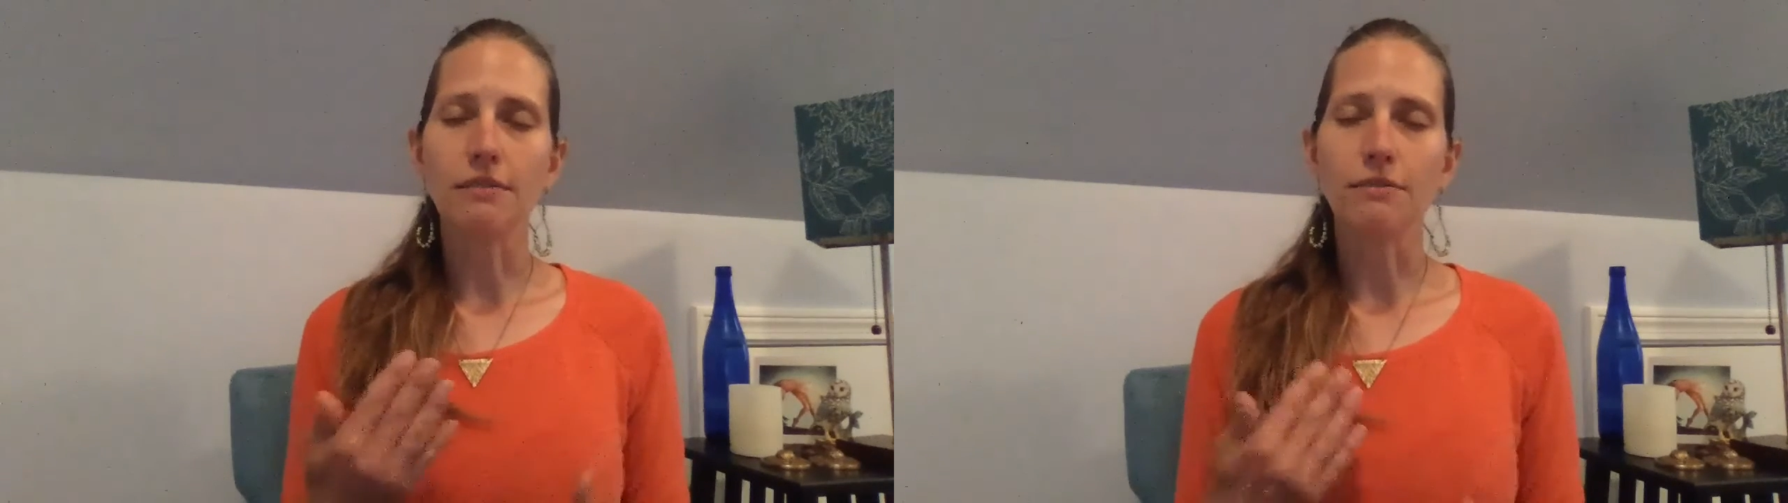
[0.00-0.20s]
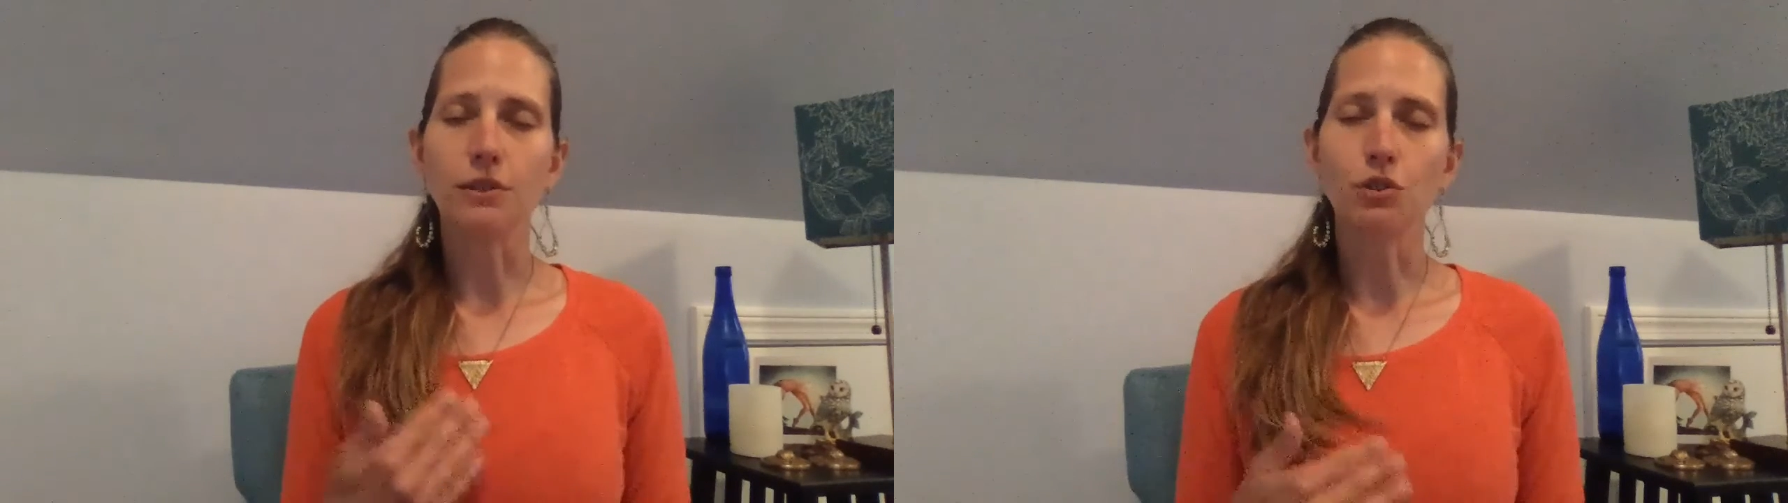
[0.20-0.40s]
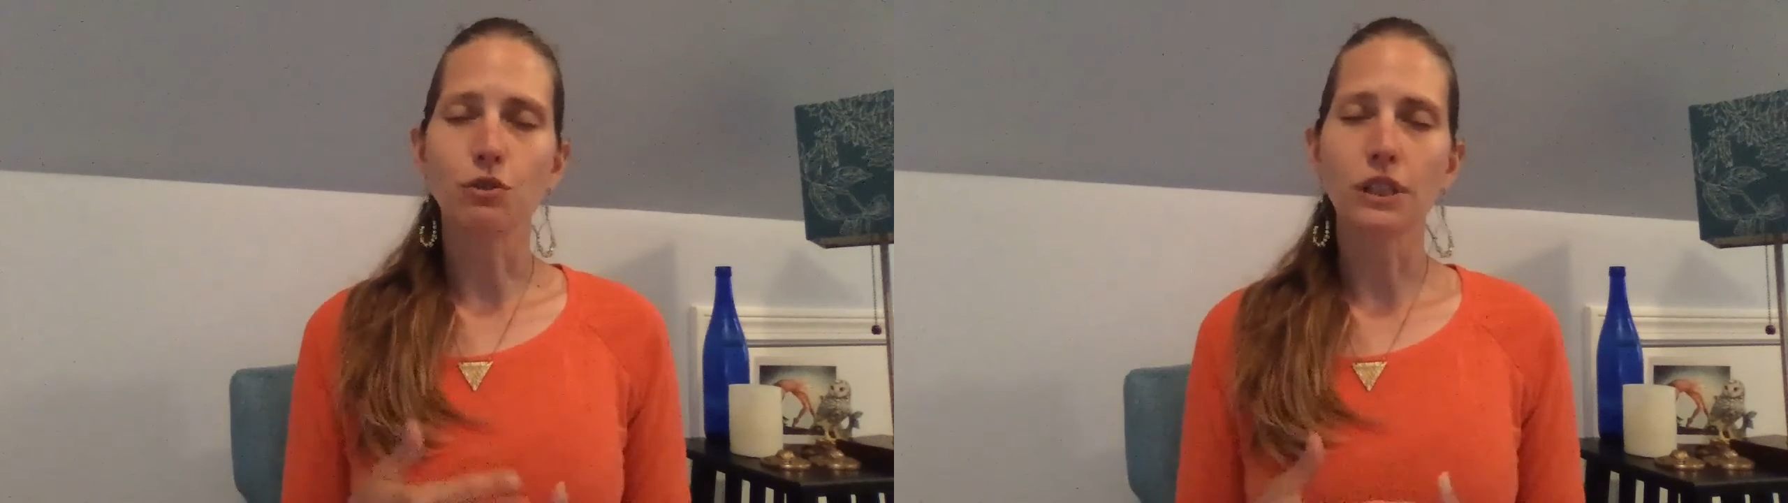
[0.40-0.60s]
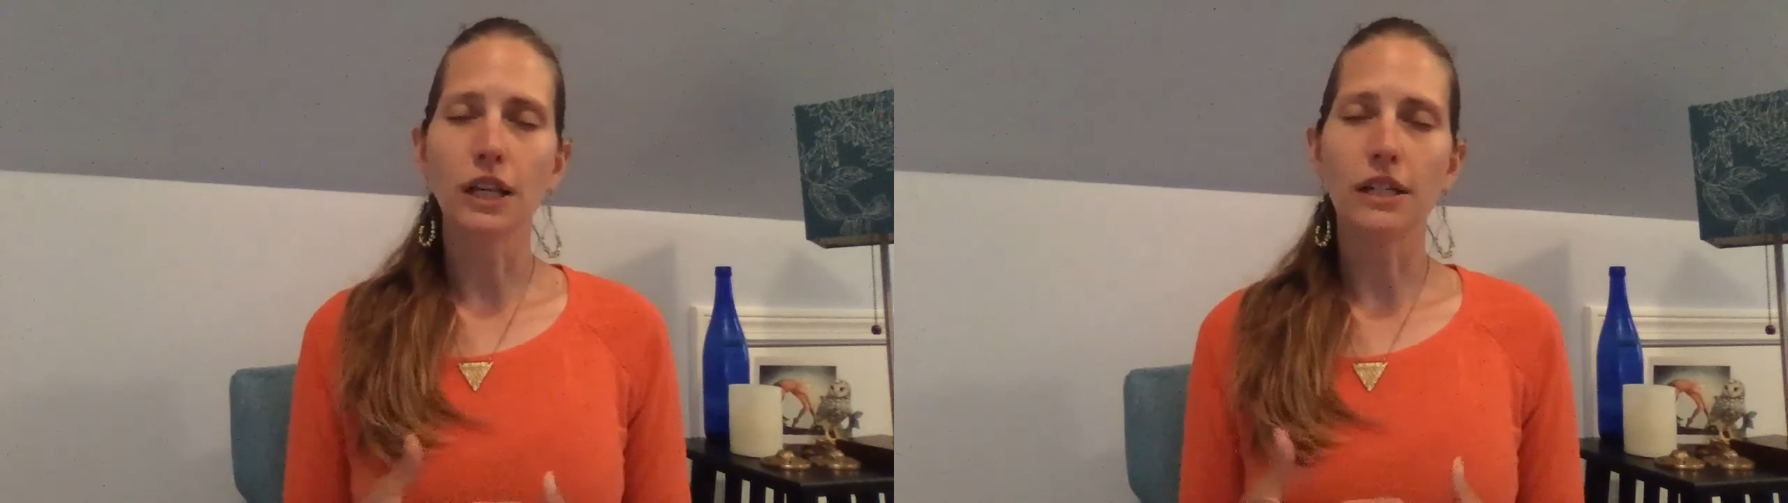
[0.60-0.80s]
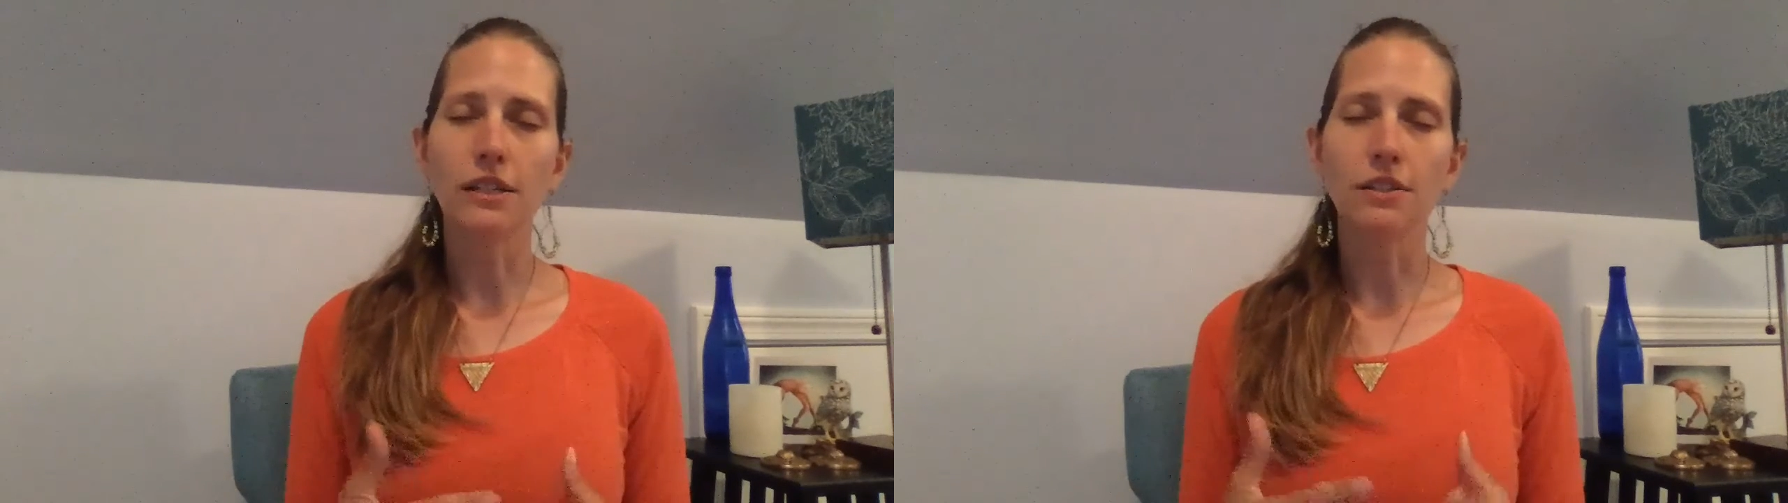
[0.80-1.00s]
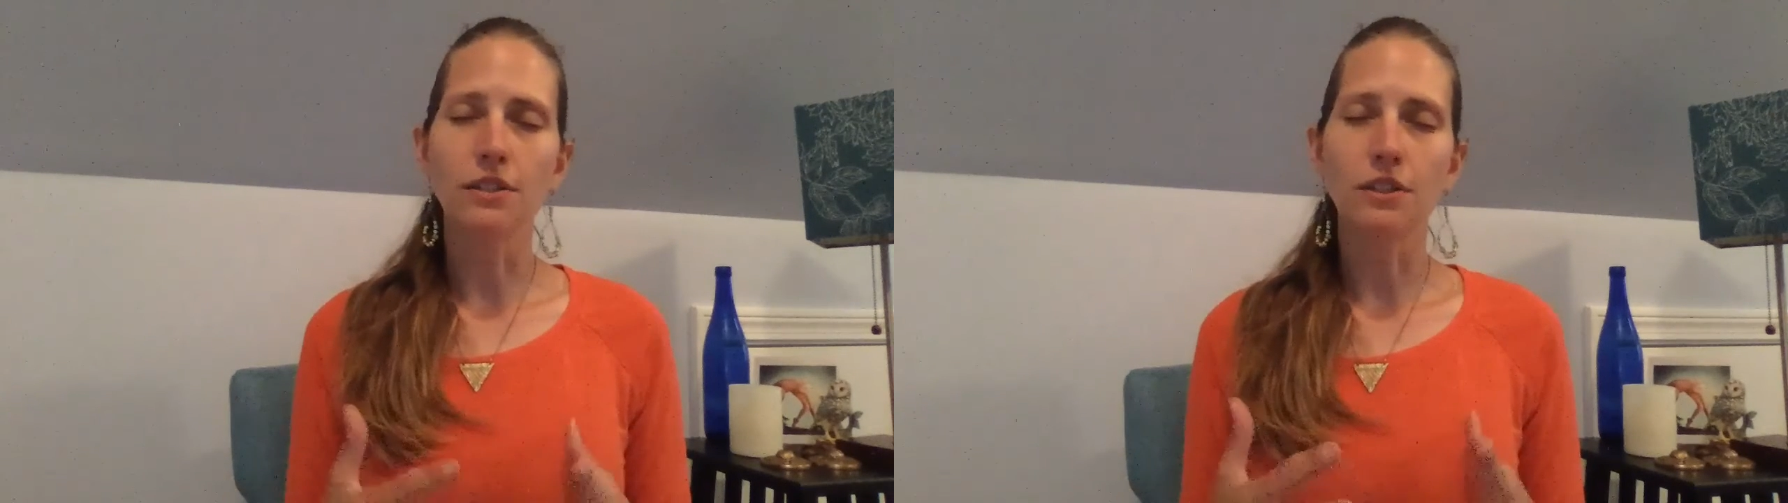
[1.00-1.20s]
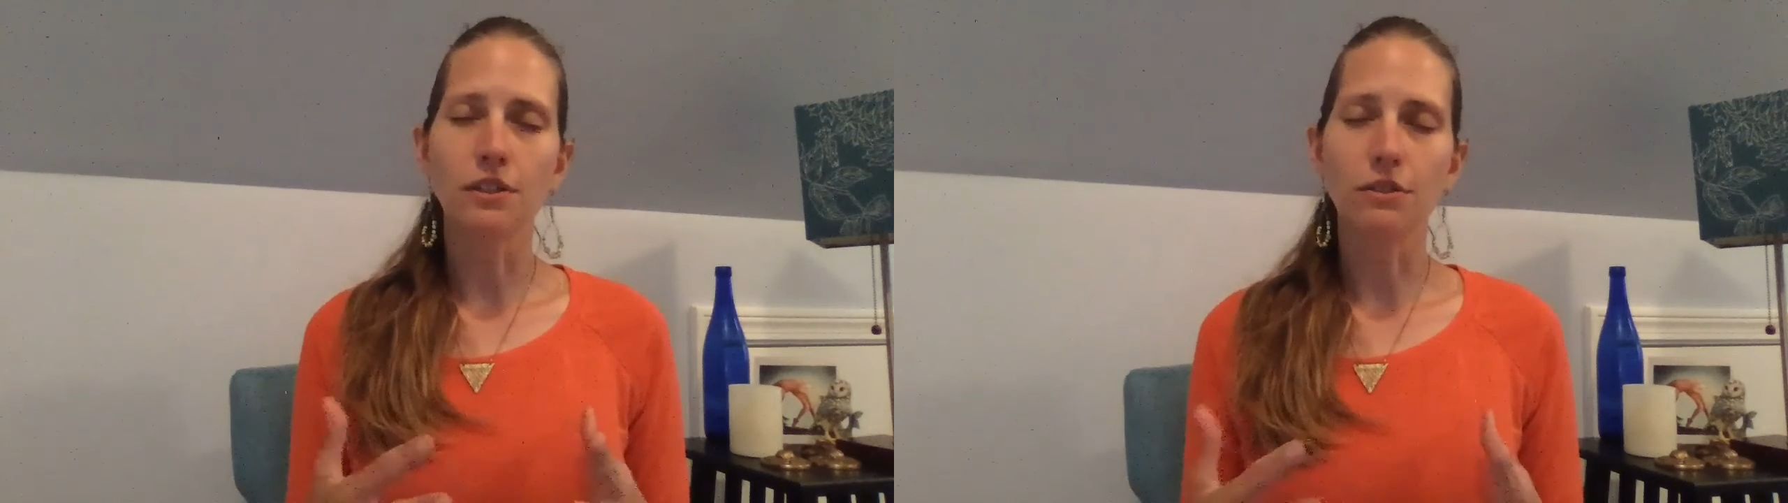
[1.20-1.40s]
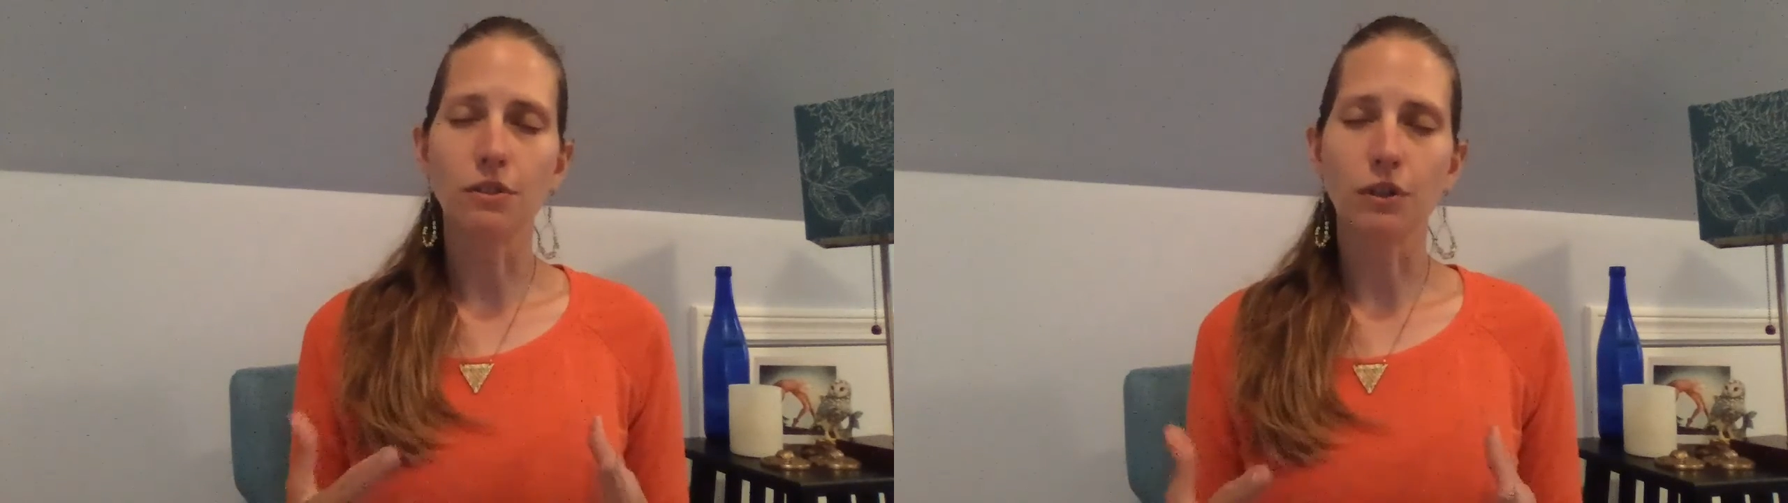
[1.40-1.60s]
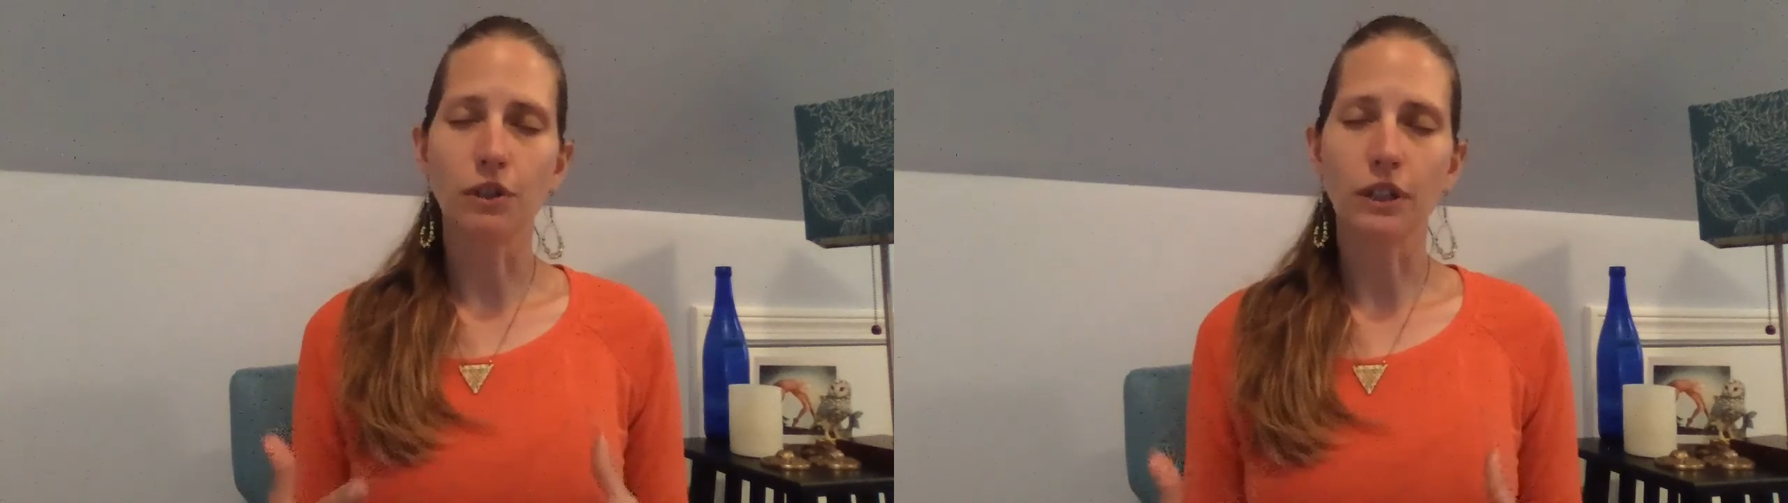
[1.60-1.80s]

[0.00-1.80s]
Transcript: visualizing your